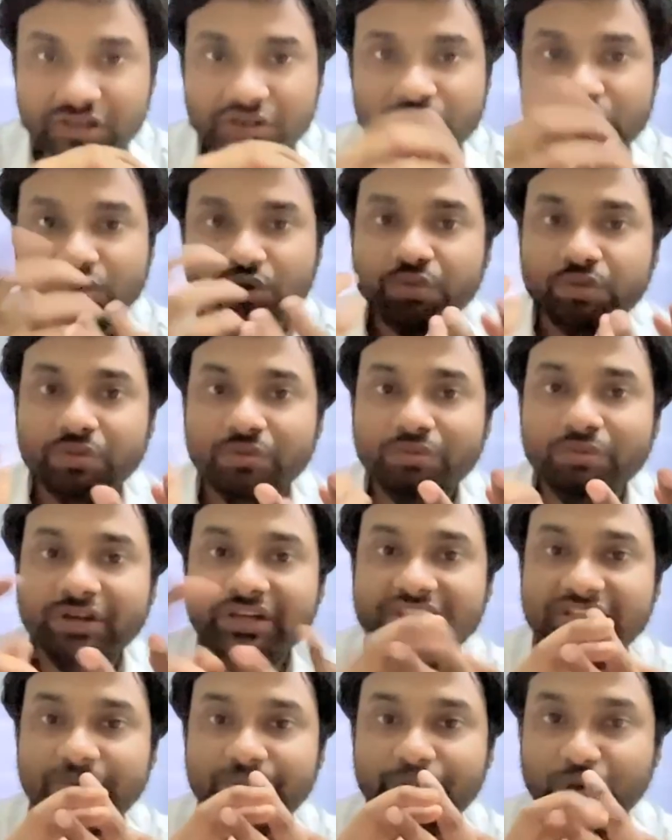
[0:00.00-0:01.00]
So one
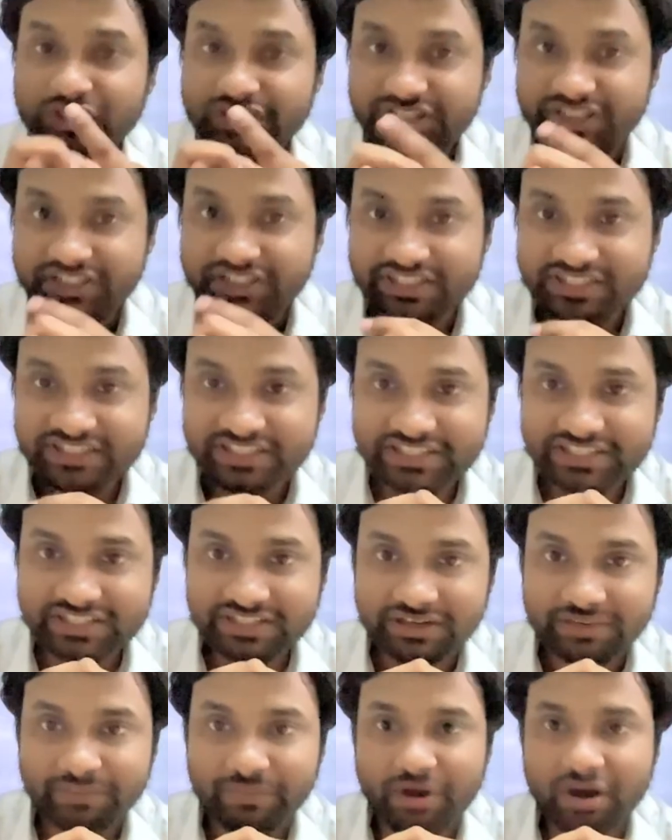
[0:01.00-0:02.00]
is the positioning
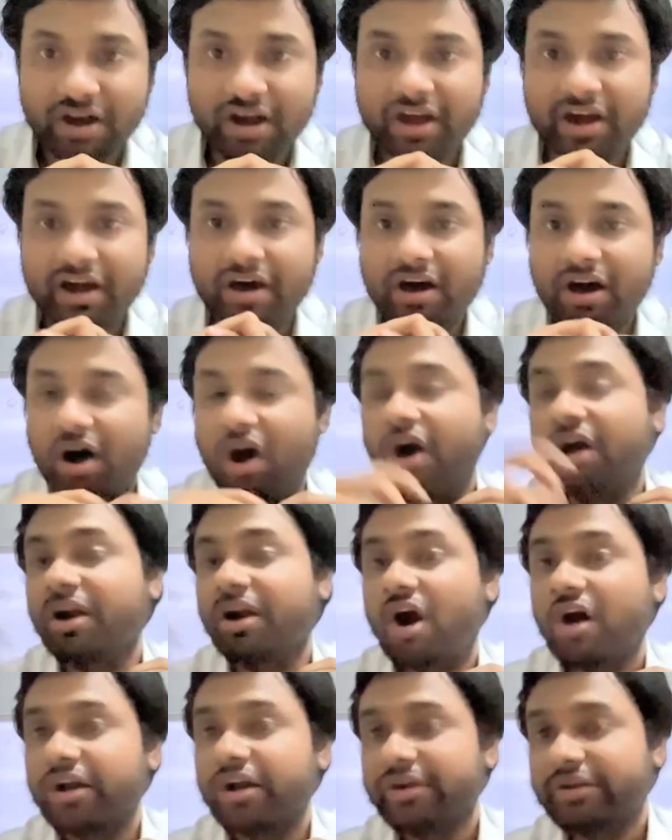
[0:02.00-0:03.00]
system, or
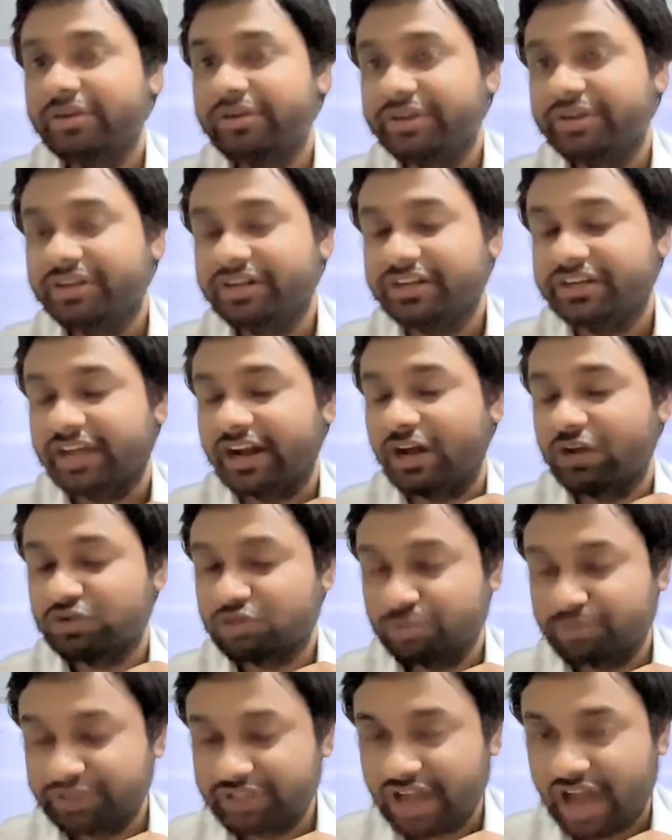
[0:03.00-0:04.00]
it can
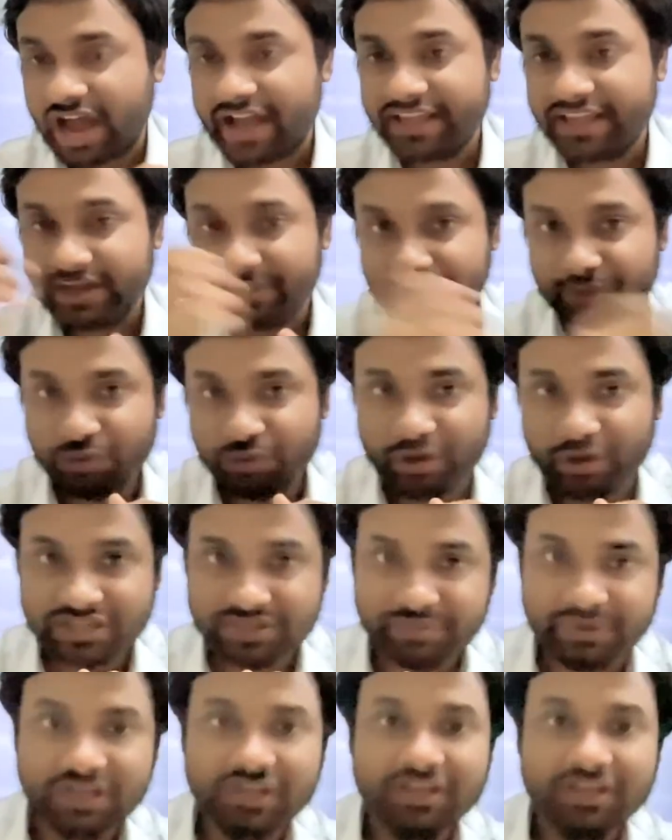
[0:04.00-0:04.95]
also be the IMU as well.